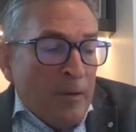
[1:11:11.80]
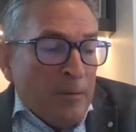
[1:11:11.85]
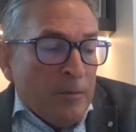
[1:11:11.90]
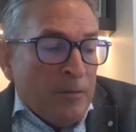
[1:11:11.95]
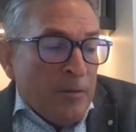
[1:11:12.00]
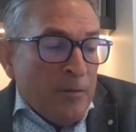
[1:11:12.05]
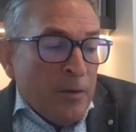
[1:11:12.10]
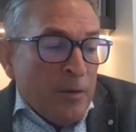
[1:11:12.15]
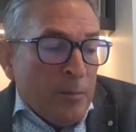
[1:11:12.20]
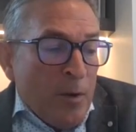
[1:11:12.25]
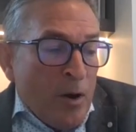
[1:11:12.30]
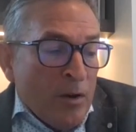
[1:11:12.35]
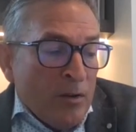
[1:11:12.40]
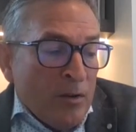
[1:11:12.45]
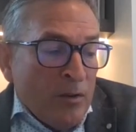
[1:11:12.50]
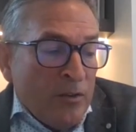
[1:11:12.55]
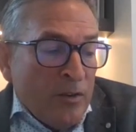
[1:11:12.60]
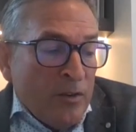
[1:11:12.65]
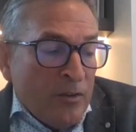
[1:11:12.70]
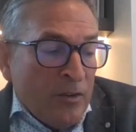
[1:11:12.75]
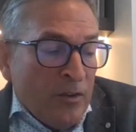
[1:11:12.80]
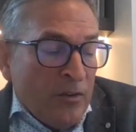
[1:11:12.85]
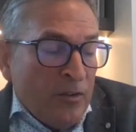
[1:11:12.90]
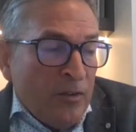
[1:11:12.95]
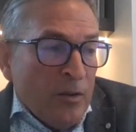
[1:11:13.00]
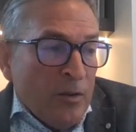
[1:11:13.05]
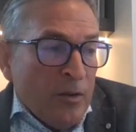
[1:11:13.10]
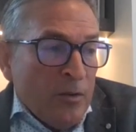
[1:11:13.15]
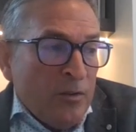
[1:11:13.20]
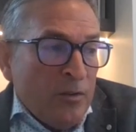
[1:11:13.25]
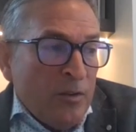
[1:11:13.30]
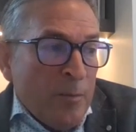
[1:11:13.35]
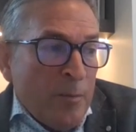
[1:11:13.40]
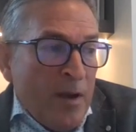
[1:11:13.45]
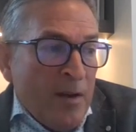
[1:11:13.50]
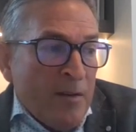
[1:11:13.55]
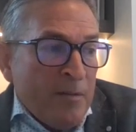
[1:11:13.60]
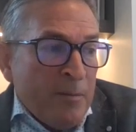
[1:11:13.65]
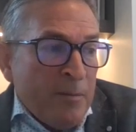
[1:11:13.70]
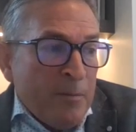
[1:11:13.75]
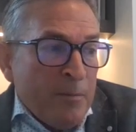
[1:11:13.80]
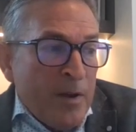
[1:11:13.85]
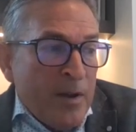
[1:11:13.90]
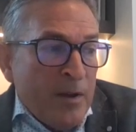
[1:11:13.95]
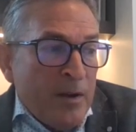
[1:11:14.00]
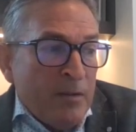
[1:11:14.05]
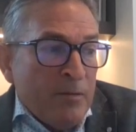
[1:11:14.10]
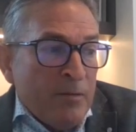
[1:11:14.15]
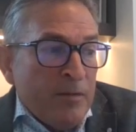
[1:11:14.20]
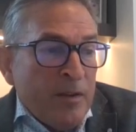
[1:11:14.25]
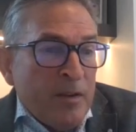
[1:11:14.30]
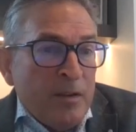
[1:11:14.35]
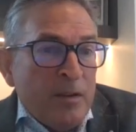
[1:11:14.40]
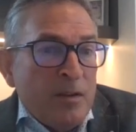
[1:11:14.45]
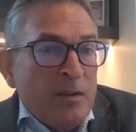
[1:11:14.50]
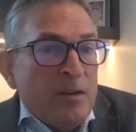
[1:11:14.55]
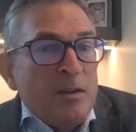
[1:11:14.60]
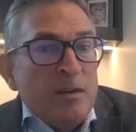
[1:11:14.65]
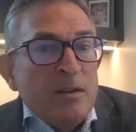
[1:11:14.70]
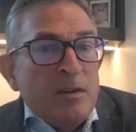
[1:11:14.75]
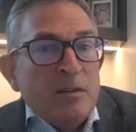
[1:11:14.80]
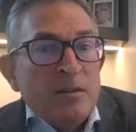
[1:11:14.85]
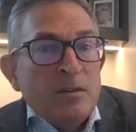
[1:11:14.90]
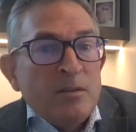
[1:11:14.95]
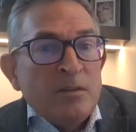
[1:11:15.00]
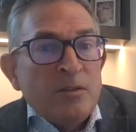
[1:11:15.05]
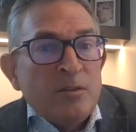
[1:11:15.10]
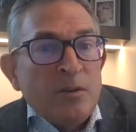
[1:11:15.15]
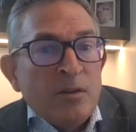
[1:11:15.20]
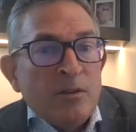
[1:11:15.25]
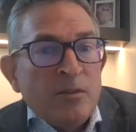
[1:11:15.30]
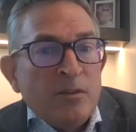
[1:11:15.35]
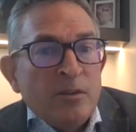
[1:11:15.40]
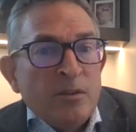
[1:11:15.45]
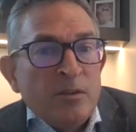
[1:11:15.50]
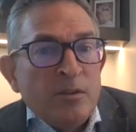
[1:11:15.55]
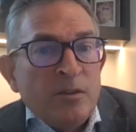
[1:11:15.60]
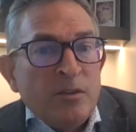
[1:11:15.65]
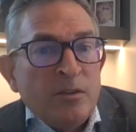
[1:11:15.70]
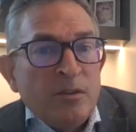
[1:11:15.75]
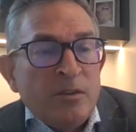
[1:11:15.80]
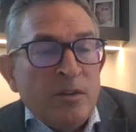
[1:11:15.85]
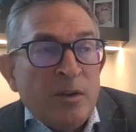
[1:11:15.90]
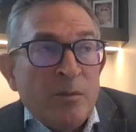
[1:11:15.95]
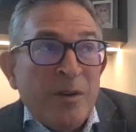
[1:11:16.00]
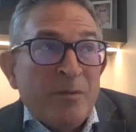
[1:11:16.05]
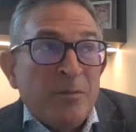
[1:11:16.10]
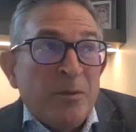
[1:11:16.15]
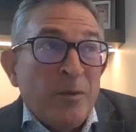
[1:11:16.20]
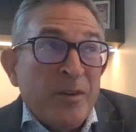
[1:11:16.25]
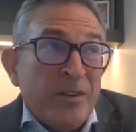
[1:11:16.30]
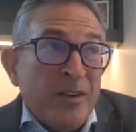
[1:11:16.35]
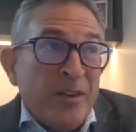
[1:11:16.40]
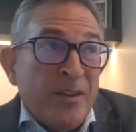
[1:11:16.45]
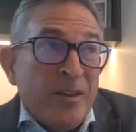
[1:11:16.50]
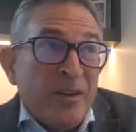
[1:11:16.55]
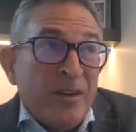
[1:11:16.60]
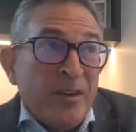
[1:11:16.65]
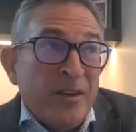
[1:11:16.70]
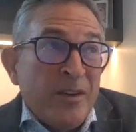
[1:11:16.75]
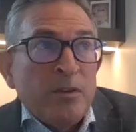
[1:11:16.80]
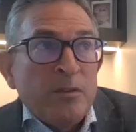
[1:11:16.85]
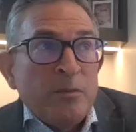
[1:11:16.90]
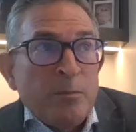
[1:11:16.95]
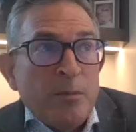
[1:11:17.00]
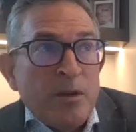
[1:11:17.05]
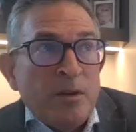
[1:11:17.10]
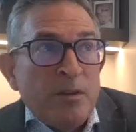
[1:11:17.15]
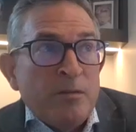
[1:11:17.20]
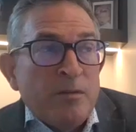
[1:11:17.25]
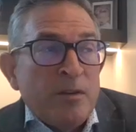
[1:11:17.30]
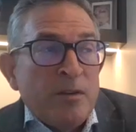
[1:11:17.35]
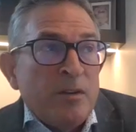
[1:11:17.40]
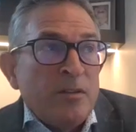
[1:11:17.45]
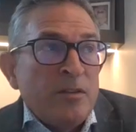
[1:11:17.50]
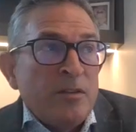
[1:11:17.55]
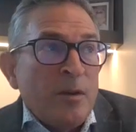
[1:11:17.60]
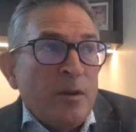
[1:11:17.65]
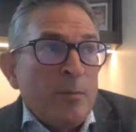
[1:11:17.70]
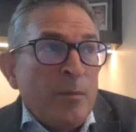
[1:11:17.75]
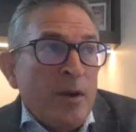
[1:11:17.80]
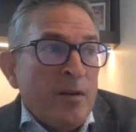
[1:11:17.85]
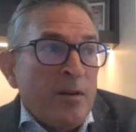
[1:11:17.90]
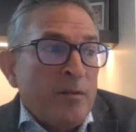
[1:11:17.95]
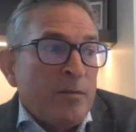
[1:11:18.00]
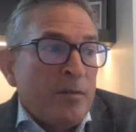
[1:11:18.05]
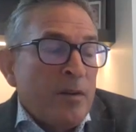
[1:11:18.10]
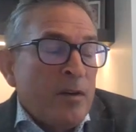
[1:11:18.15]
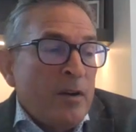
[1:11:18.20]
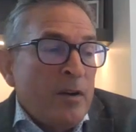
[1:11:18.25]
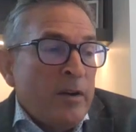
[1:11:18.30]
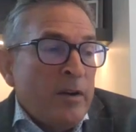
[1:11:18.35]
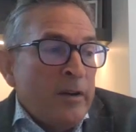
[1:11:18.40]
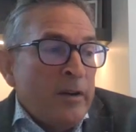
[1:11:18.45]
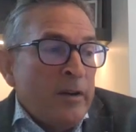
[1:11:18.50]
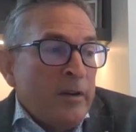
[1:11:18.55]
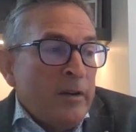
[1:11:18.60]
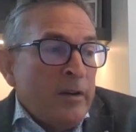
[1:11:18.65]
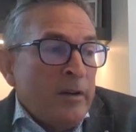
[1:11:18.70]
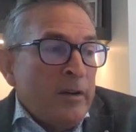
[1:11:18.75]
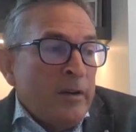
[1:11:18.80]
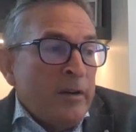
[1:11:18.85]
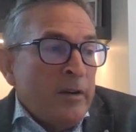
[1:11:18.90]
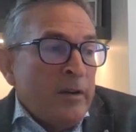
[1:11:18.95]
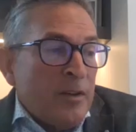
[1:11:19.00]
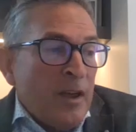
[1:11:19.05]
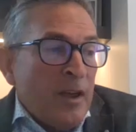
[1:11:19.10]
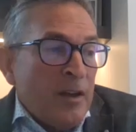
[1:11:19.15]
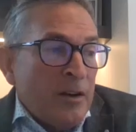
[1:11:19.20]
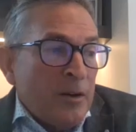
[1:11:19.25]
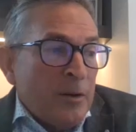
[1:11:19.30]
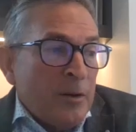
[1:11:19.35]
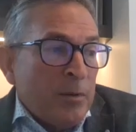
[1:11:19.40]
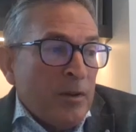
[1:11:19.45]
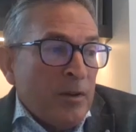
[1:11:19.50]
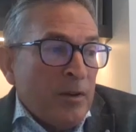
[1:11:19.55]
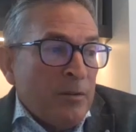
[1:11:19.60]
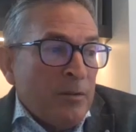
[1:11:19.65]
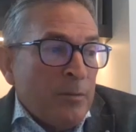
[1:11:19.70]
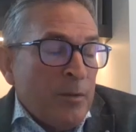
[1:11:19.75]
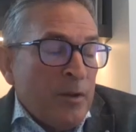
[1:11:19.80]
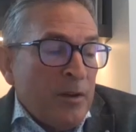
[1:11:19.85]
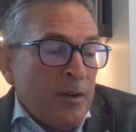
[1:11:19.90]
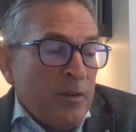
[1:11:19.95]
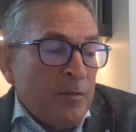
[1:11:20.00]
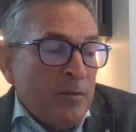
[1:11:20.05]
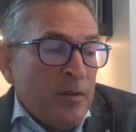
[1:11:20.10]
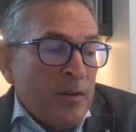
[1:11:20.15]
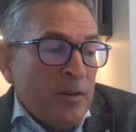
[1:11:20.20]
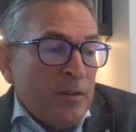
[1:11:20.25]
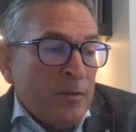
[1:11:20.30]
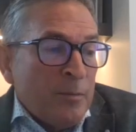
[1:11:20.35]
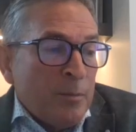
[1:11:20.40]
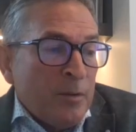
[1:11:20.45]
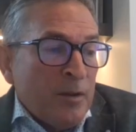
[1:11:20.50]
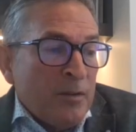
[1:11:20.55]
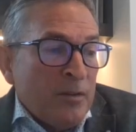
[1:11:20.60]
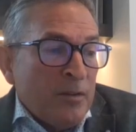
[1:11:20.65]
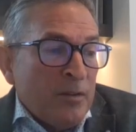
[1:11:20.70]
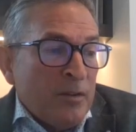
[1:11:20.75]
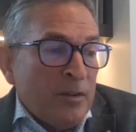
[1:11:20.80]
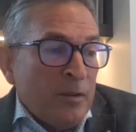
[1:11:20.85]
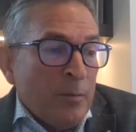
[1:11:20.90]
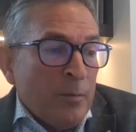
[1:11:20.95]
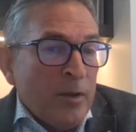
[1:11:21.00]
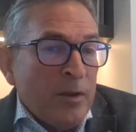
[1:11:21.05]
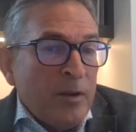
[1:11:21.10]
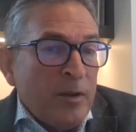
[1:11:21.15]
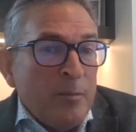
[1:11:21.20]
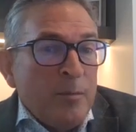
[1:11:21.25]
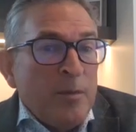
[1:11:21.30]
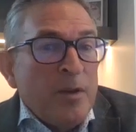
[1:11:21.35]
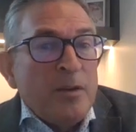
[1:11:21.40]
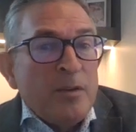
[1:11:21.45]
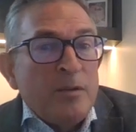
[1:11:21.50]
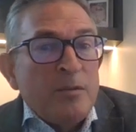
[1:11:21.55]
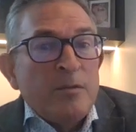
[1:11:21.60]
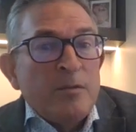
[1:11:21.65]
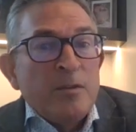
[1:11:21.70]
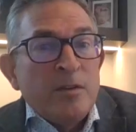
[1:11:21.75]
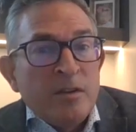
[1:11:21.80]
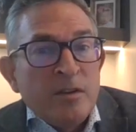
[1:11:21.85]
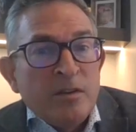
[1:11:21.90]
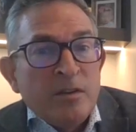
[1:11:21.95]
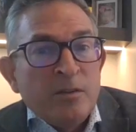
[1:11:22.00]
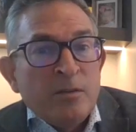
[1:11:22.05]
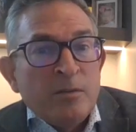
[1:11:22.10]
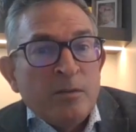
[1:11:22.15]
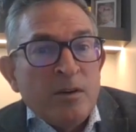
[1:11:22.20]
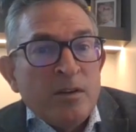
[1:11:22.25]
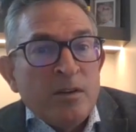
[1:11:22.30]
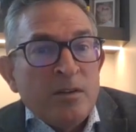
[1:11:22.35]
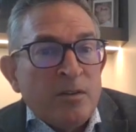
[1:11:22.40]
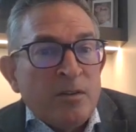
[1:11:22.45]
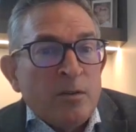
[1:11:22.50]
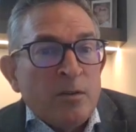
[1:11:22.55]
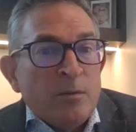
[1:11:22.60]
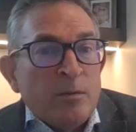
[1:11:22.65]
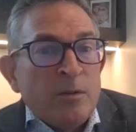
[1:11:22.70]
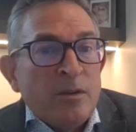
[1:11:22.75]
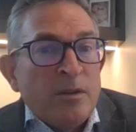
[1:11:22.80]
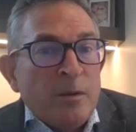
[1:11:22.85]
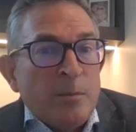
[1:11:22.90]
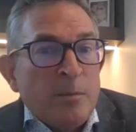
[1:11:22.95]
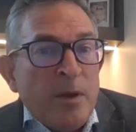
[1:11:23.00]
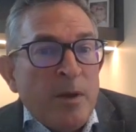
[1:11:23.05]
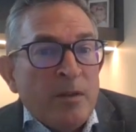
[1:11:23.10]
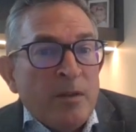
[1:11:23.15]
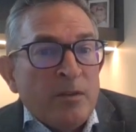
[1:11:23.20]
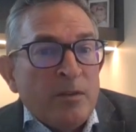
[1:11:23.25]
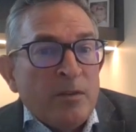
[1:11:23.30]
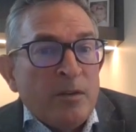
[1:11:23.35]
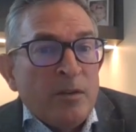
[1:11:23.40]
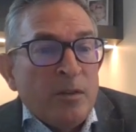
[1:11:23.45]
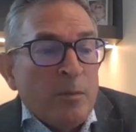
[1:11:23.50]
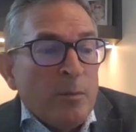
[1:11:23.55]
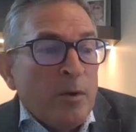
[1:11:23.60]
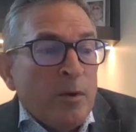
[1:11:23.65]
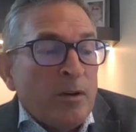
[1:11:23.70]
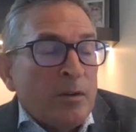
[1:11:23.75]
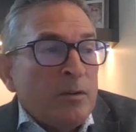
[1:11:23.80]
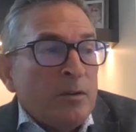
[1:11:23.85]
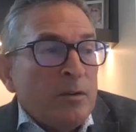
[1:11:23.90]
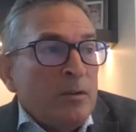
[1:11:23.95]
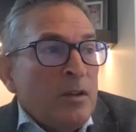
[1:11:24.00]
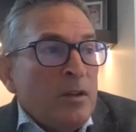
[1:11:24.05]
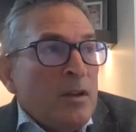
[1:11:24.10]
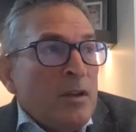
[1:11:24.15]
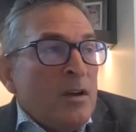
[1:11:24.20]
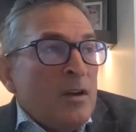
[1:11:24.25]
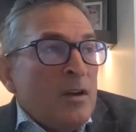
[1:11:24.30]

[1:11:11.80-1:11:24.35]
Different models exist though. Some have meeting fee structures, some have a retainer plus meeting fees, some have a retainer plus meeting fees plus committee meeting fees, right? So it really depends on the model.